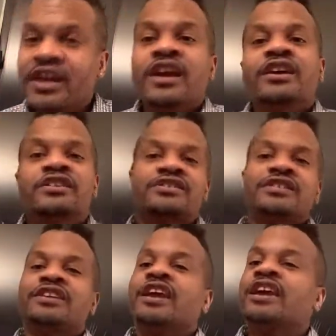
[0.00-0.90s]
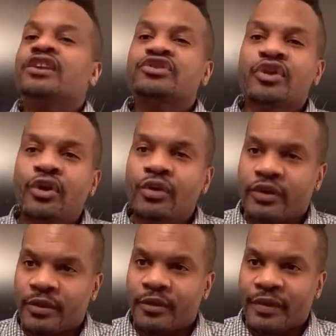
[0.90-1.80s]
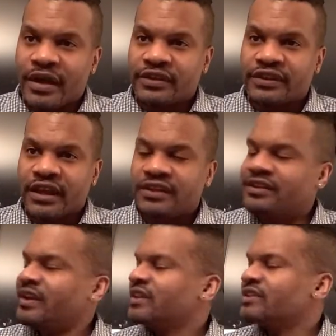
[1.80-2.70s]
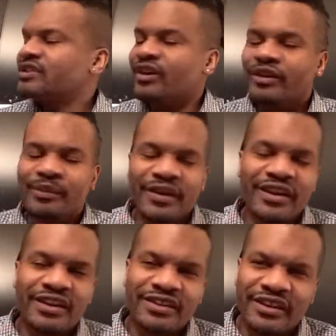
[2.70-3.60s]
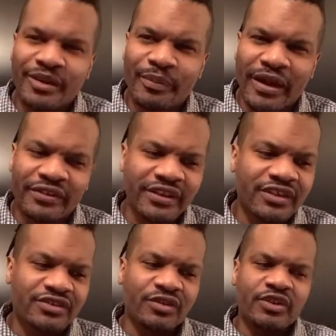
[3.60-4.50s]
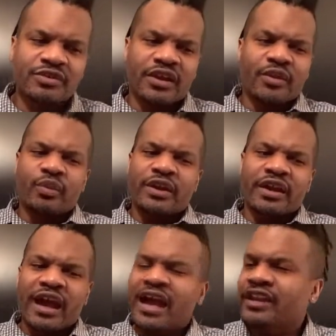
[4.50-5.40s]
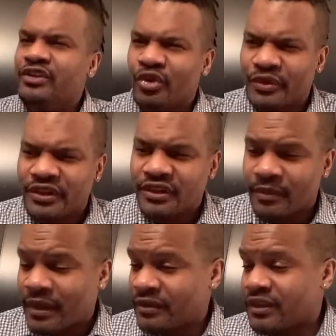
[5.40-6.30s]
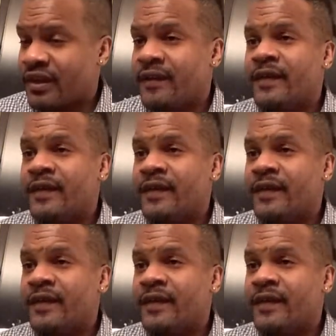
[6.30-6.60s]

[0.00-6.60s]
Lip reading: Because see, they ain't told him about that. They didn't tell him anything about that. So he was like, wait, I didn't know anything about that.